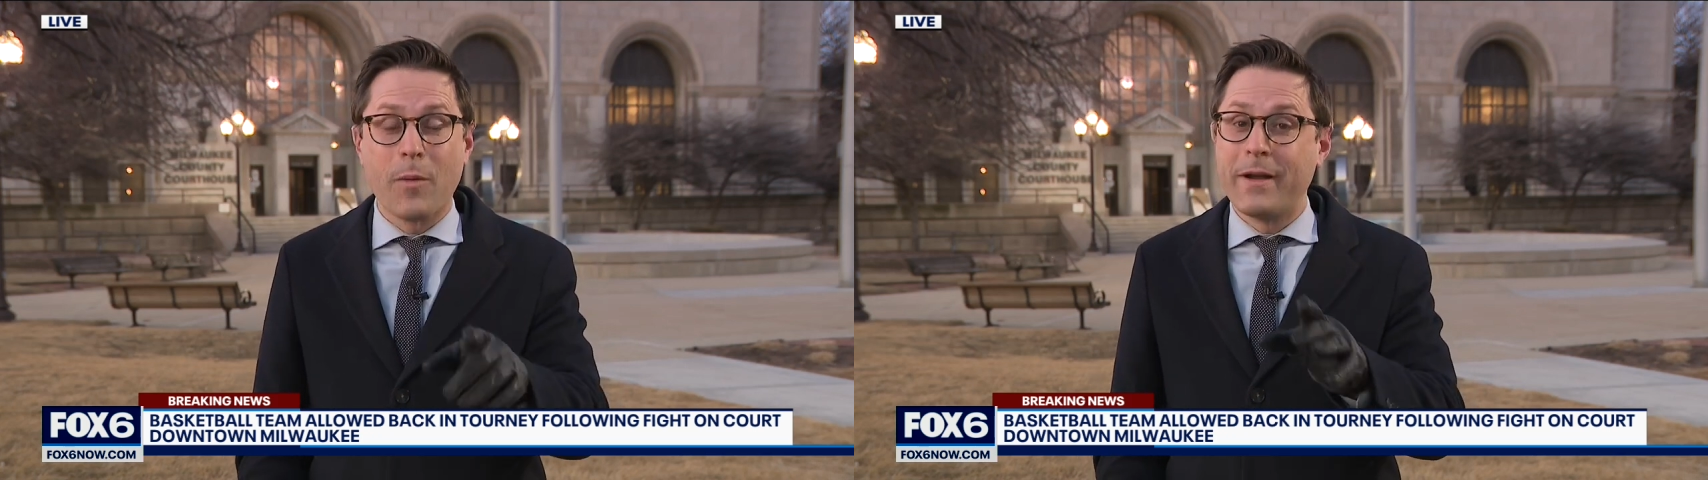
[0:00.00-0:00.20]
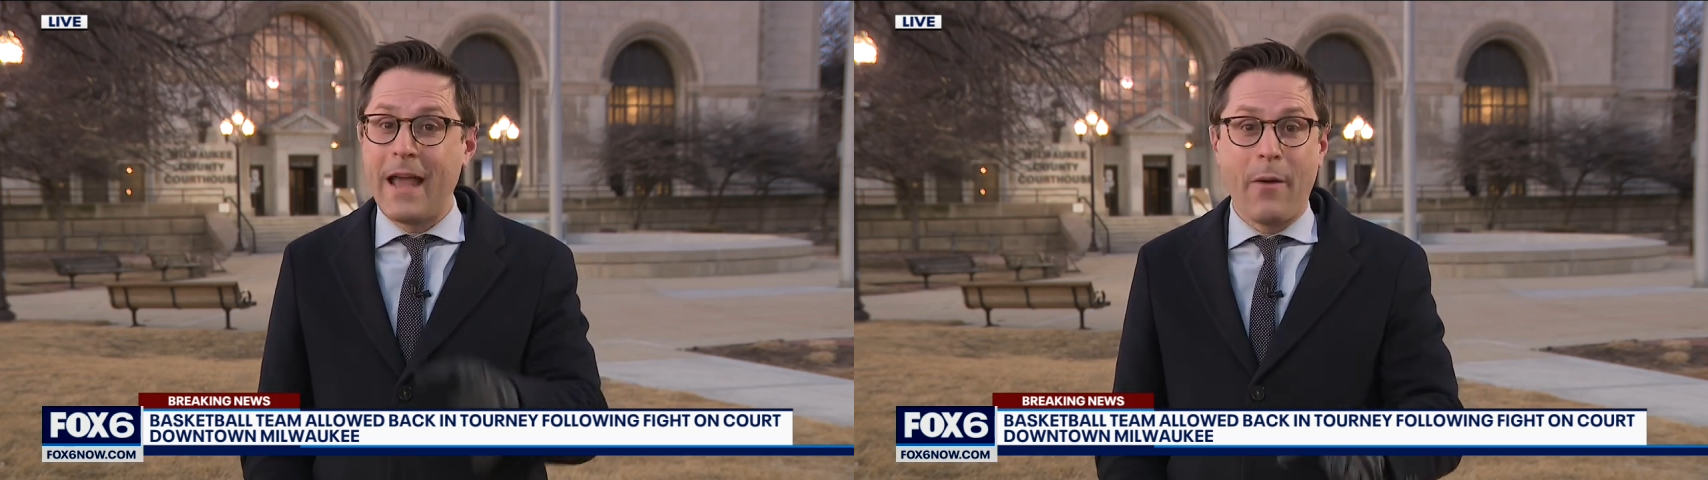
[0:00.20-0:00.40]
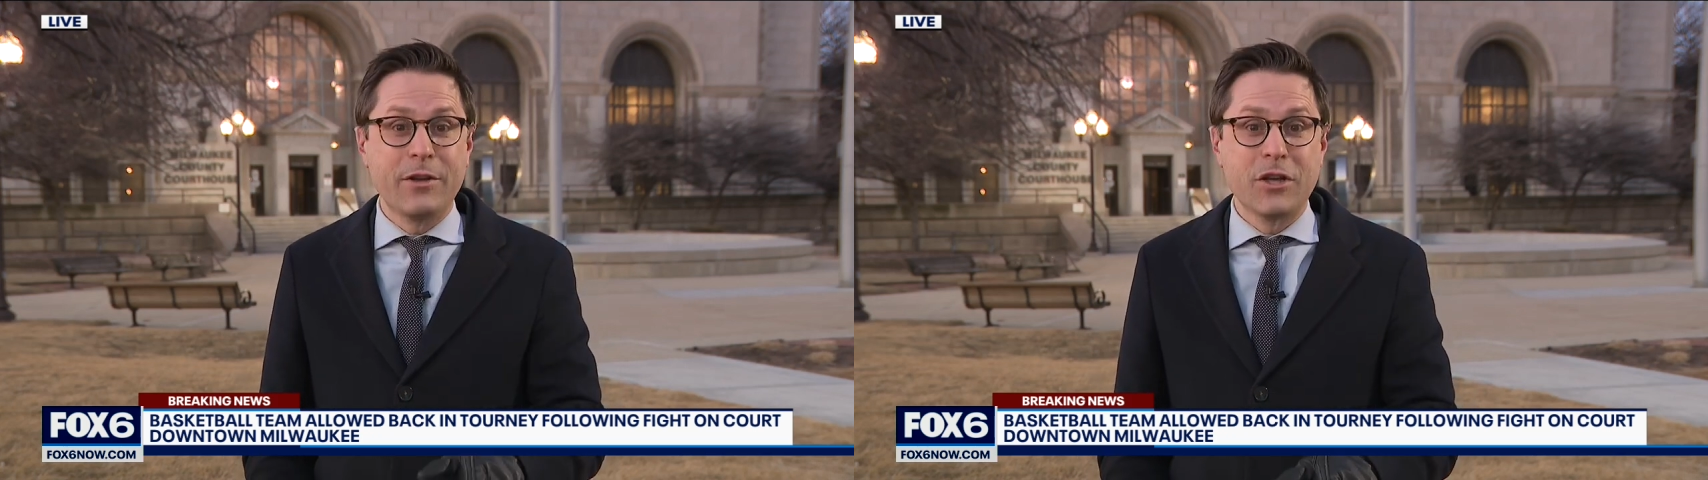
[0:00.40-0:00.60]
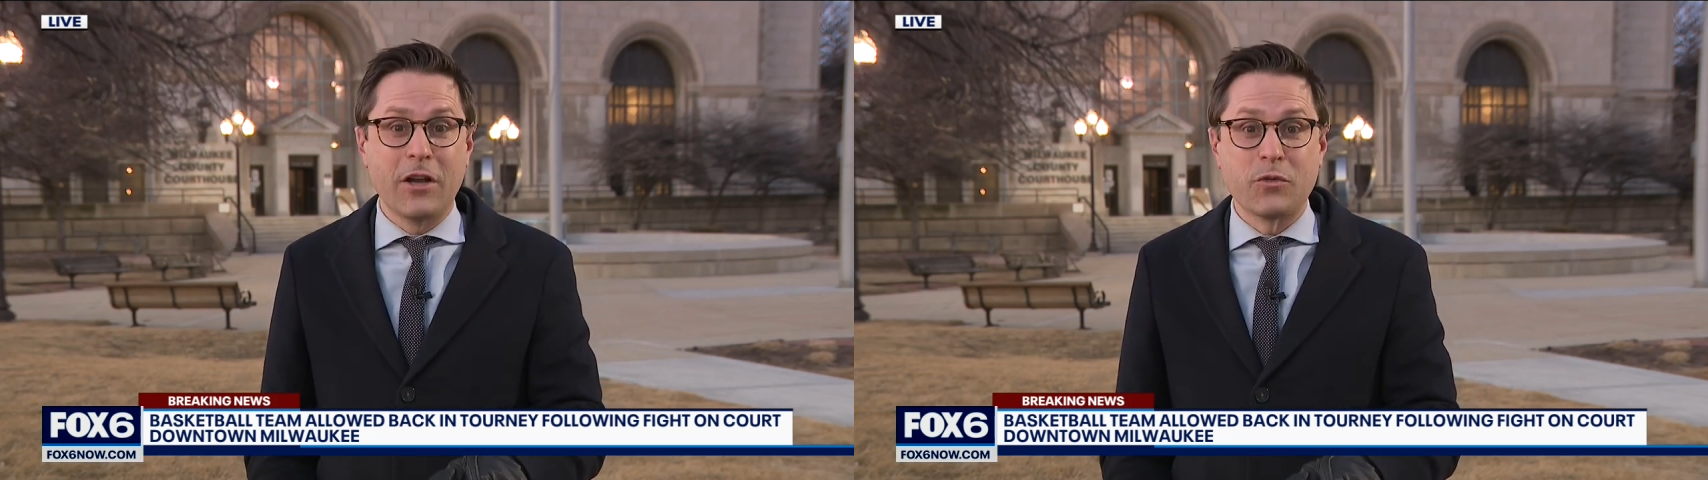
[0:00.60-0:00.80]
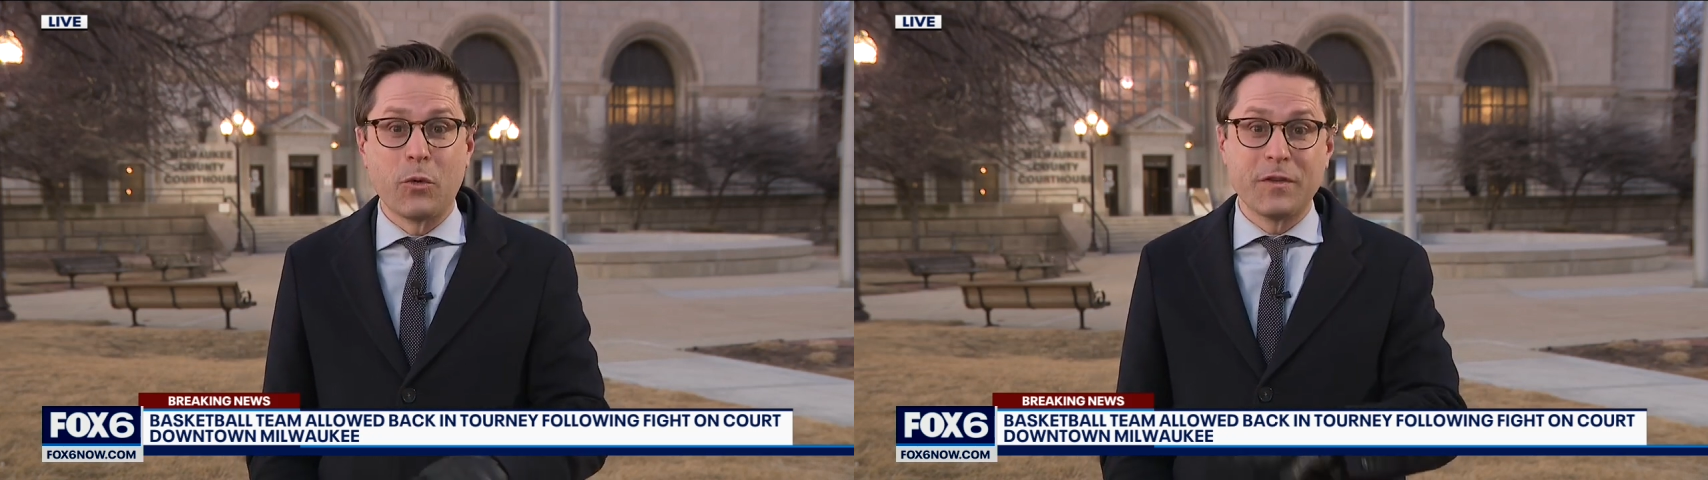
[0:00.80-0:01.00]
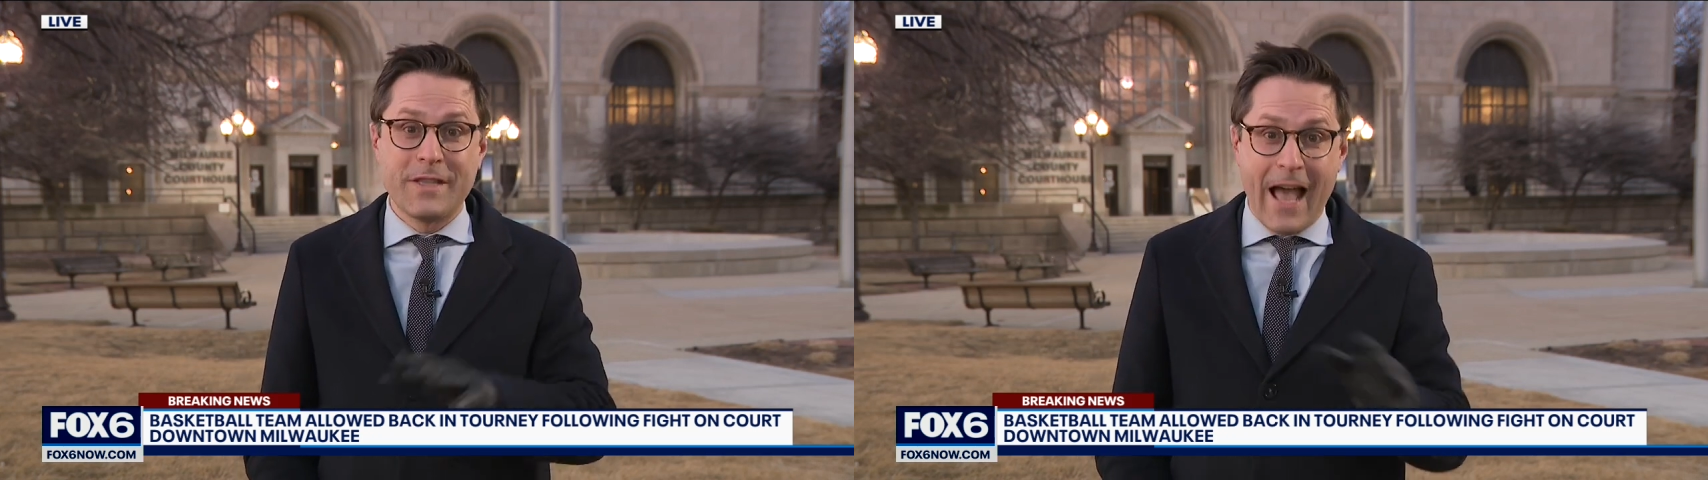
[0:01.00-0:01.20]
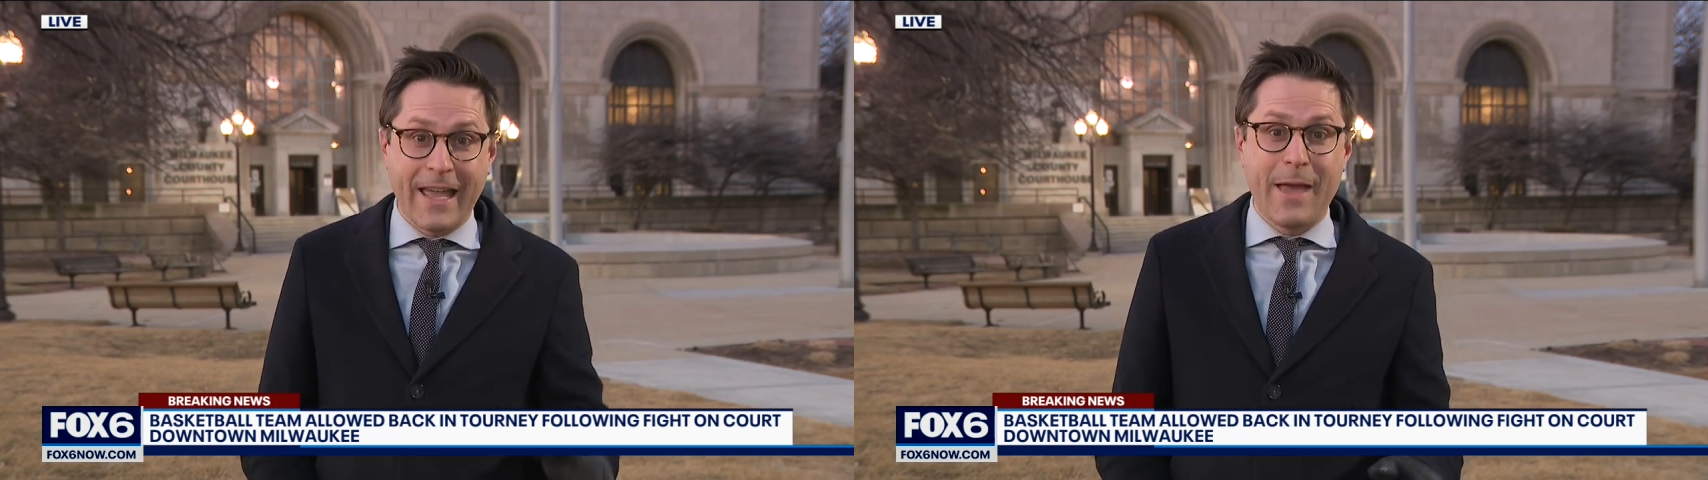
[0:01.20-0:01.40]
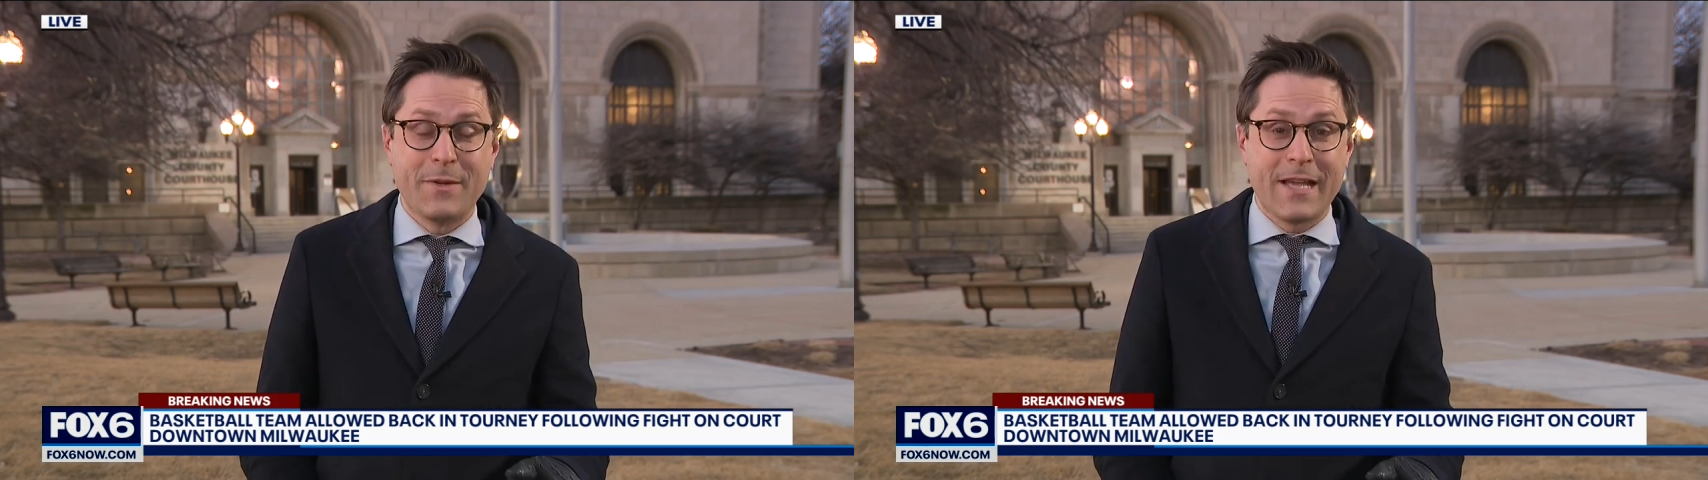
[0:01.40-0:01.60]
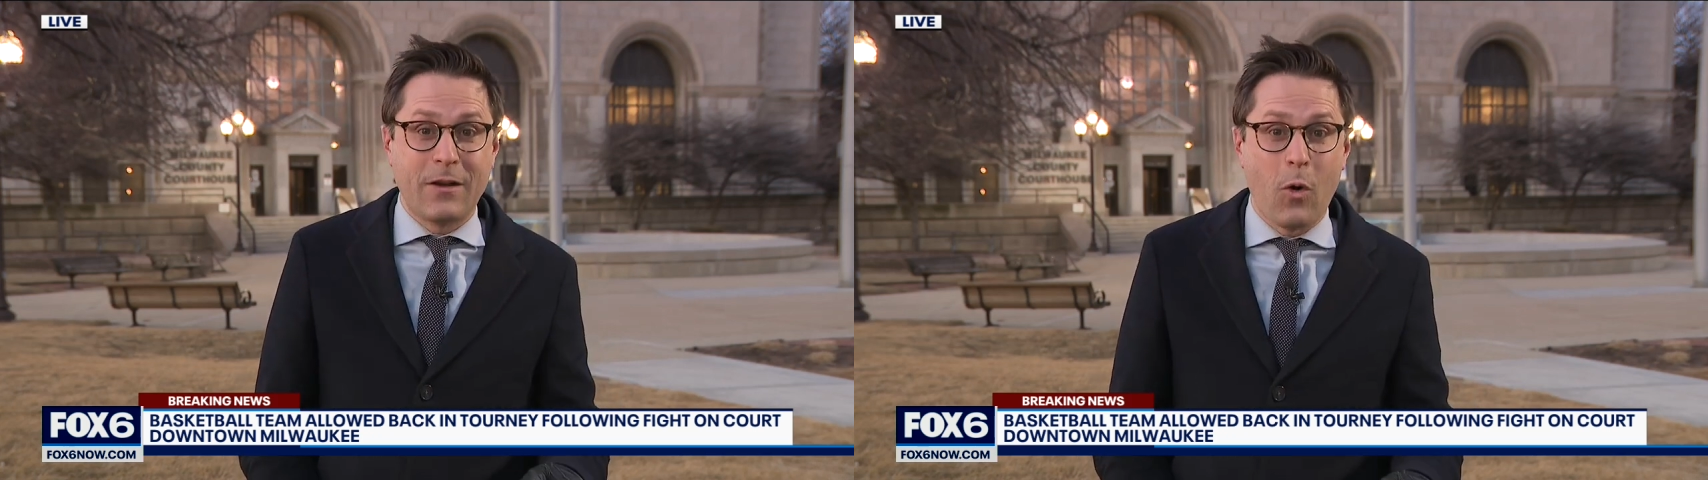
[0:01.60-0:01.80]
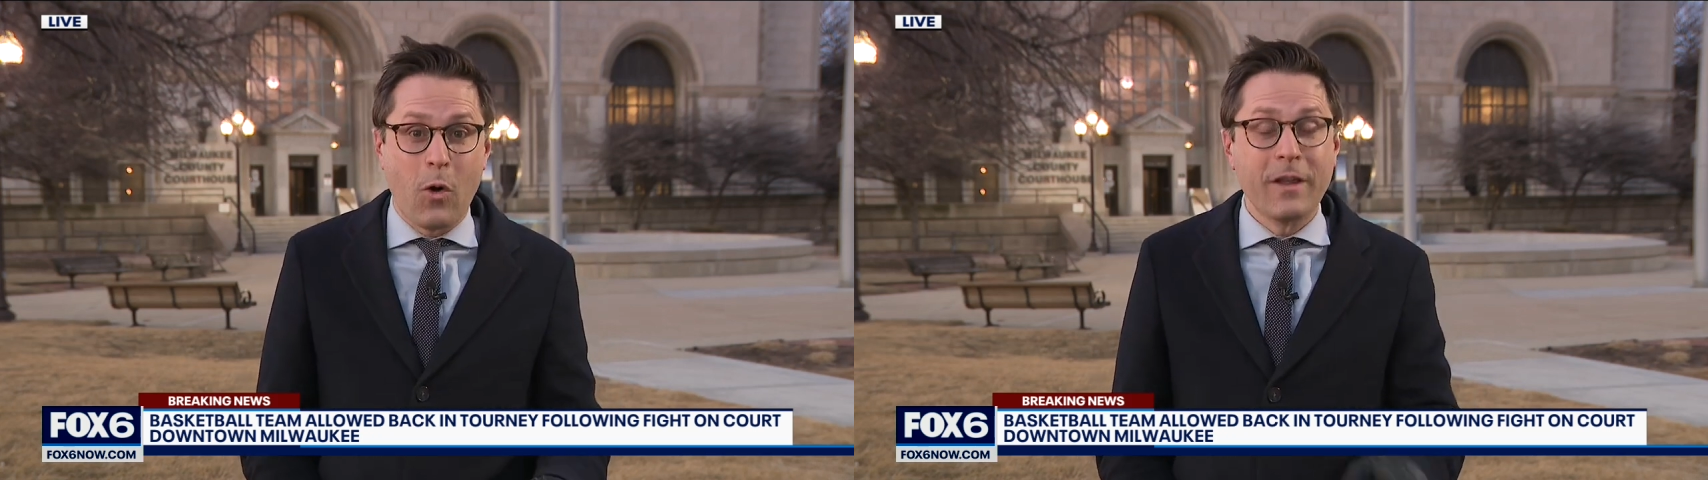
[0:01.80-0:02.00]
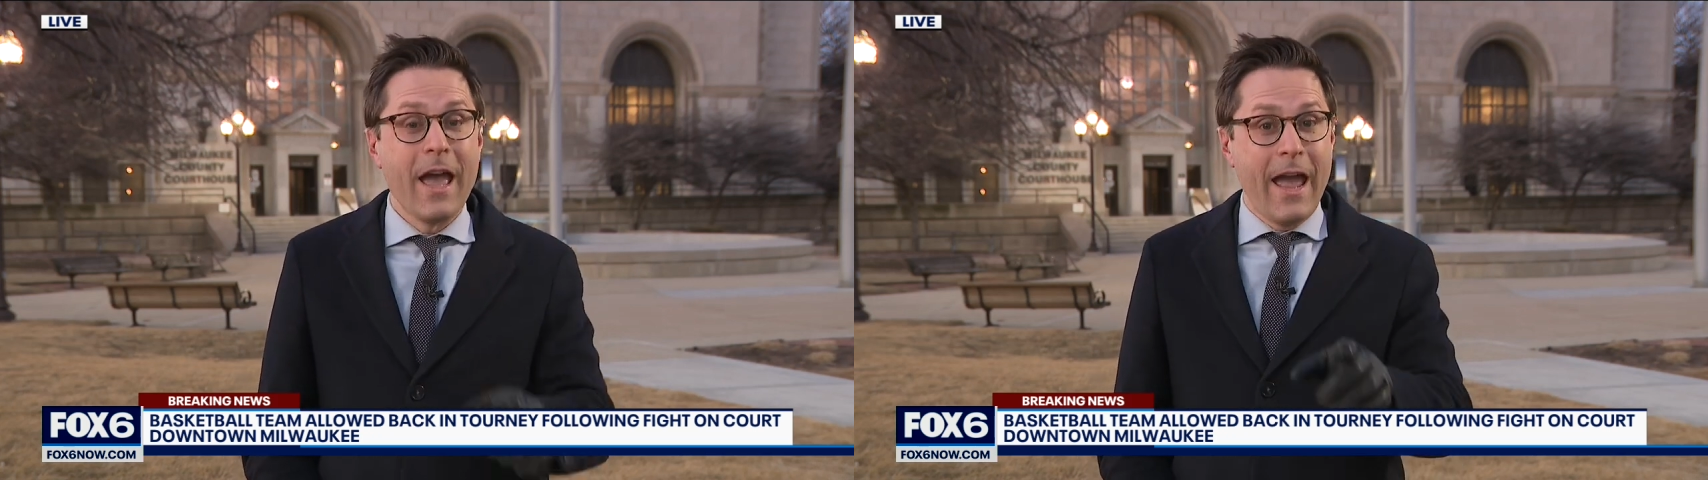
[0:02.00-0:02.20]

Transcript: but now a judge rules that game is on hold,